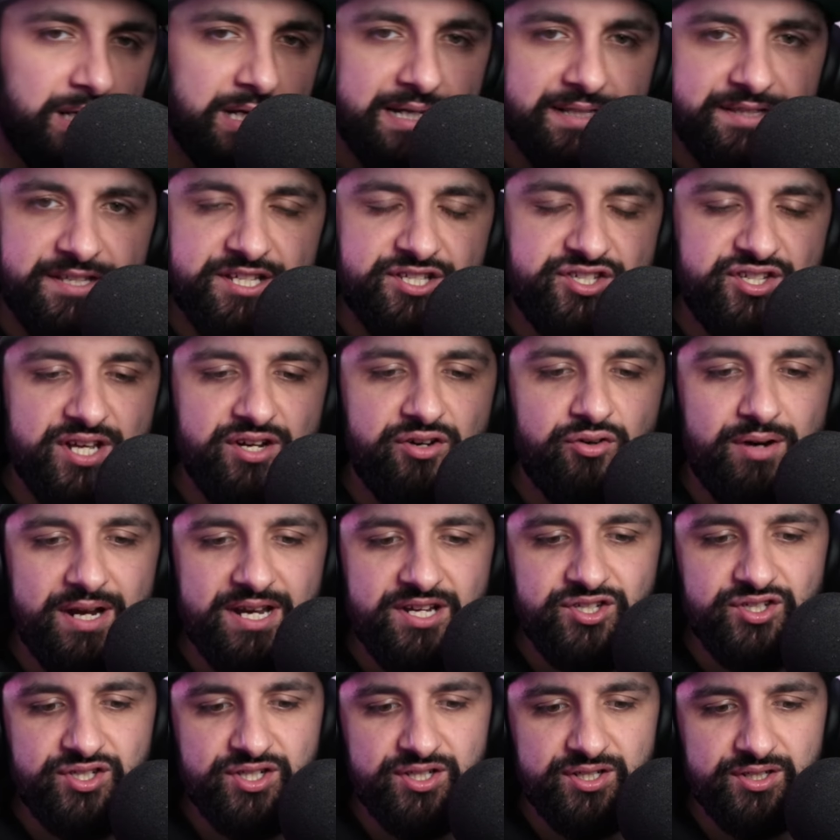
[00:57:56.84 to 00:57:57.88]
This
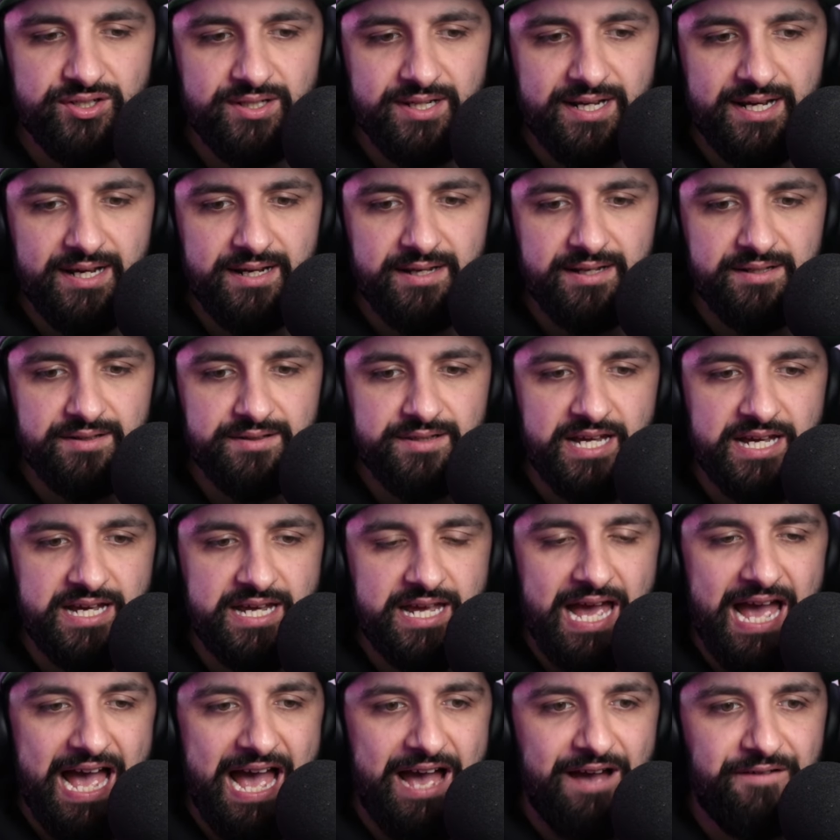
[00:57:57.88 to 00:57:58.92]
generation, they
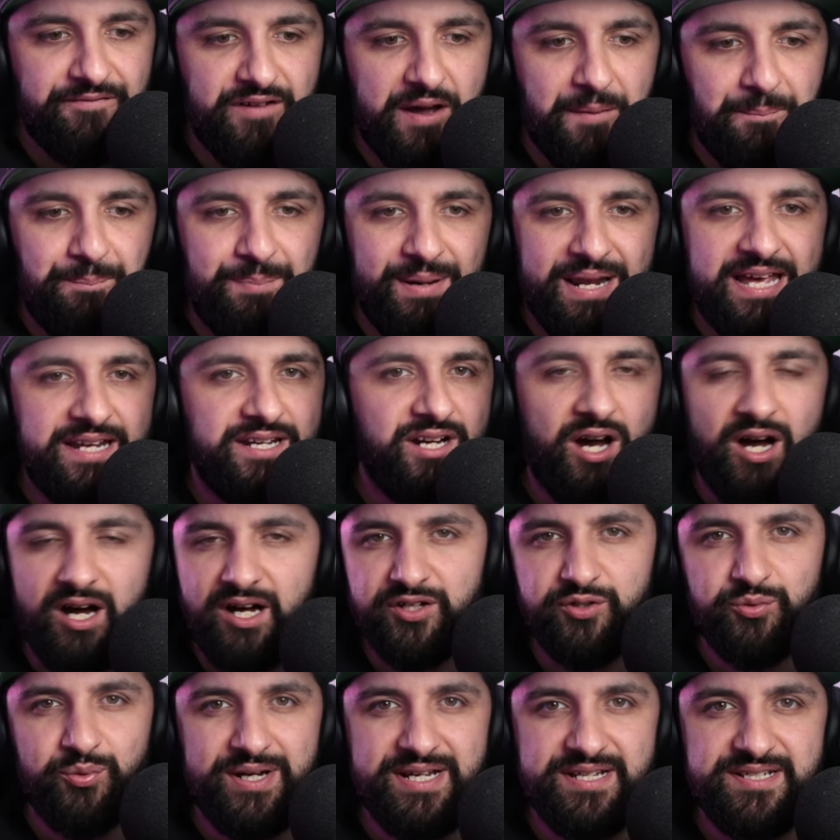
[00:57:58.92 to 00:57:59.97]
have bled
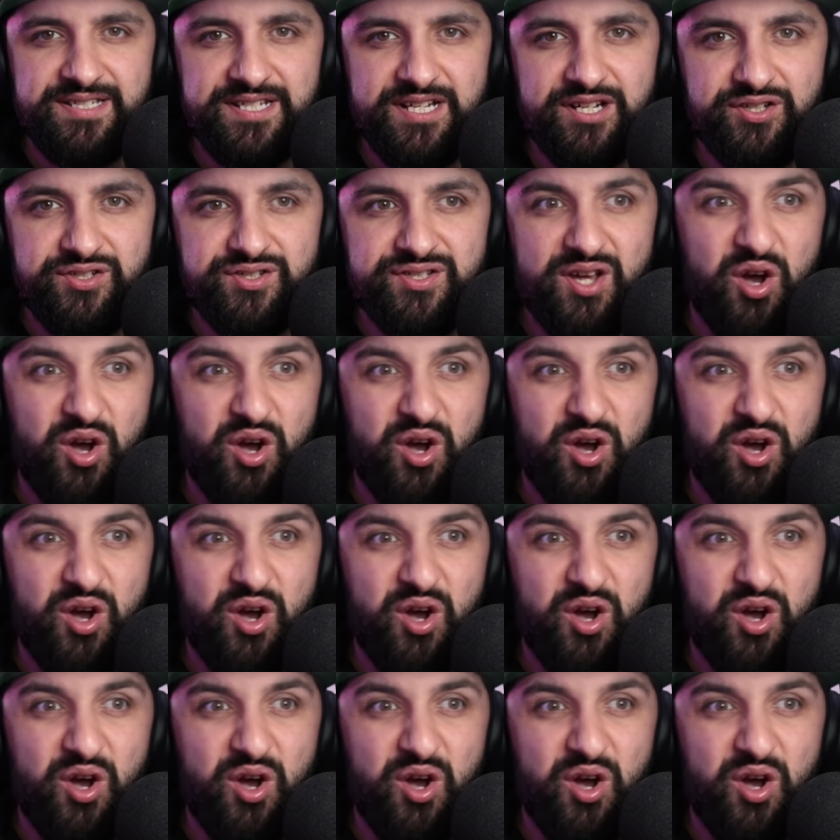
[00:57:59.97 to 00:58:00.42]
hardware sales